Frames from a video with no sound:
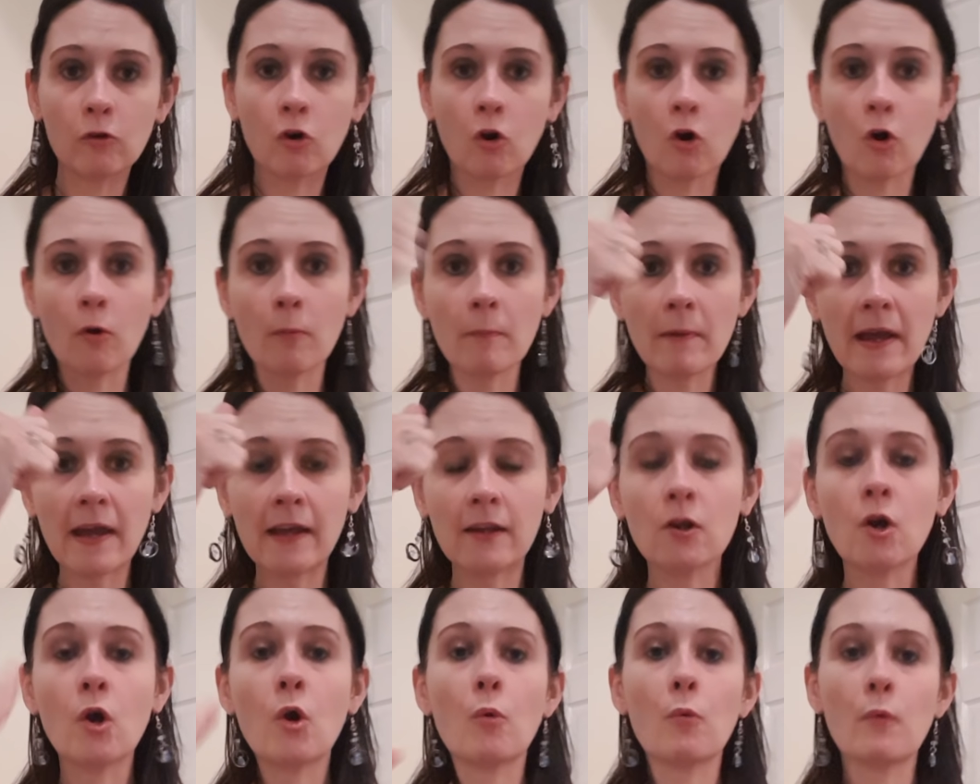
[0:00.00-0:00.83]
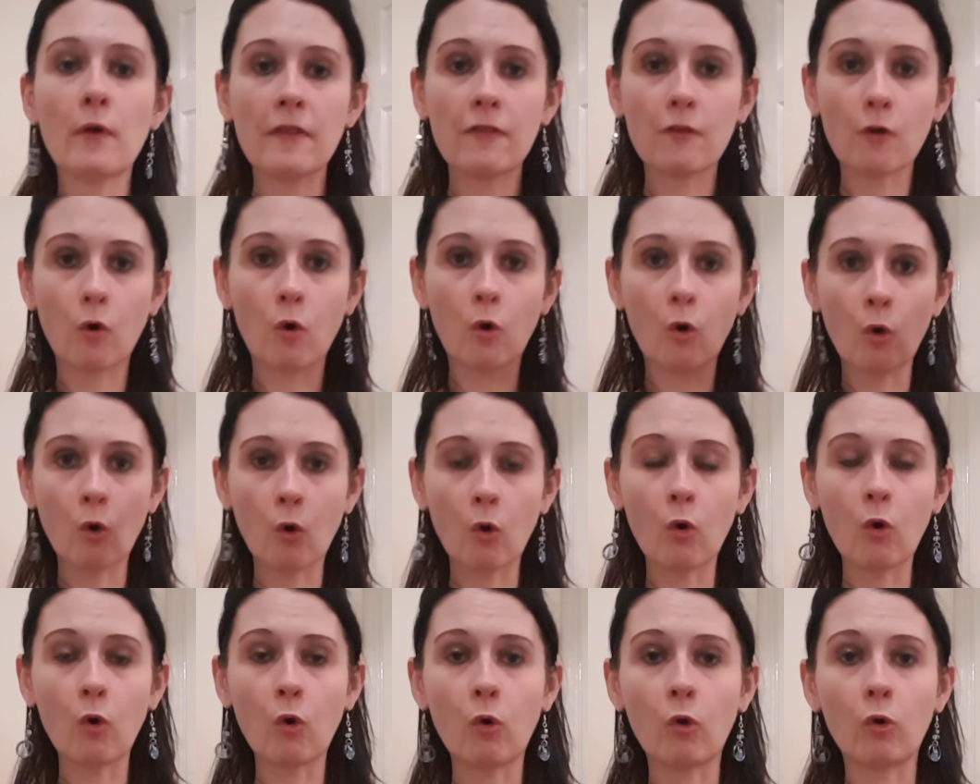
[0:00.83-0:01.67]
come in with
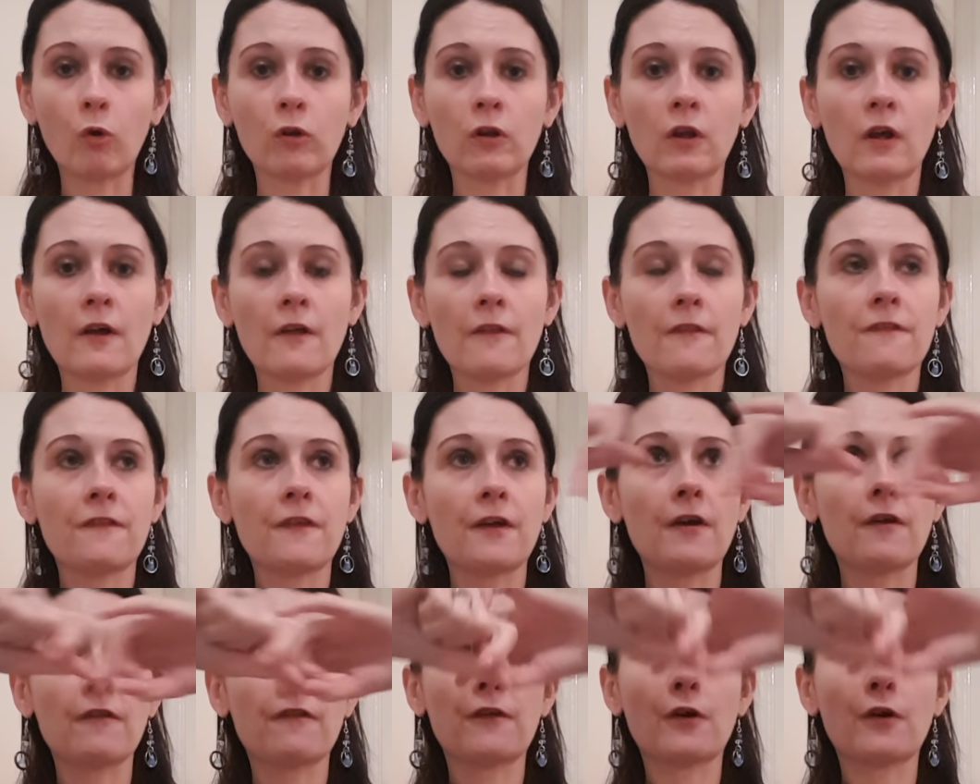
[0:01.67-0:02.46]
all the,